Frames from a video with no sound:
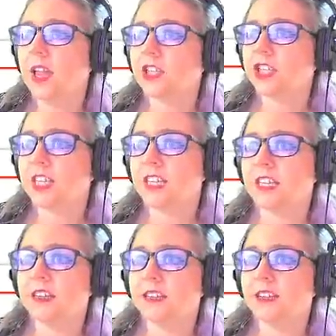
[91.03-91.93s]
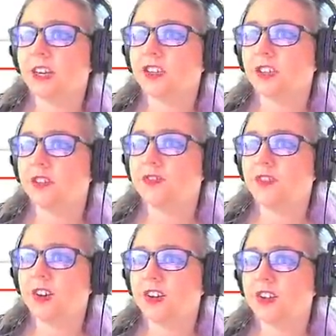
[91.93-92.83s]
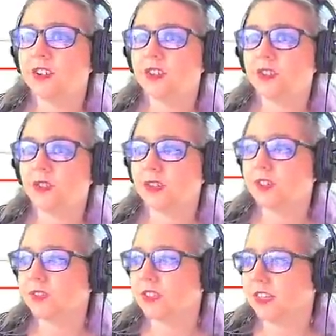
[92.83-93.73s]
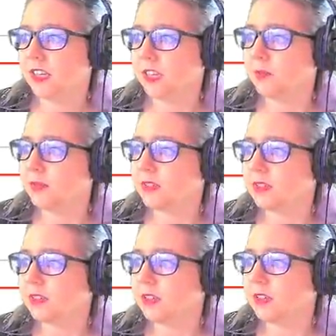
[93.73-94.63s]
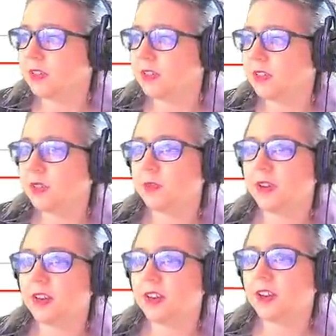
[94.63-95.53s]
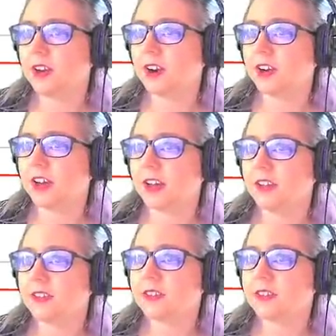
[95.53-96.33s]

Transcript: Chicken is actually a very good source of selenium. We need it in our diets.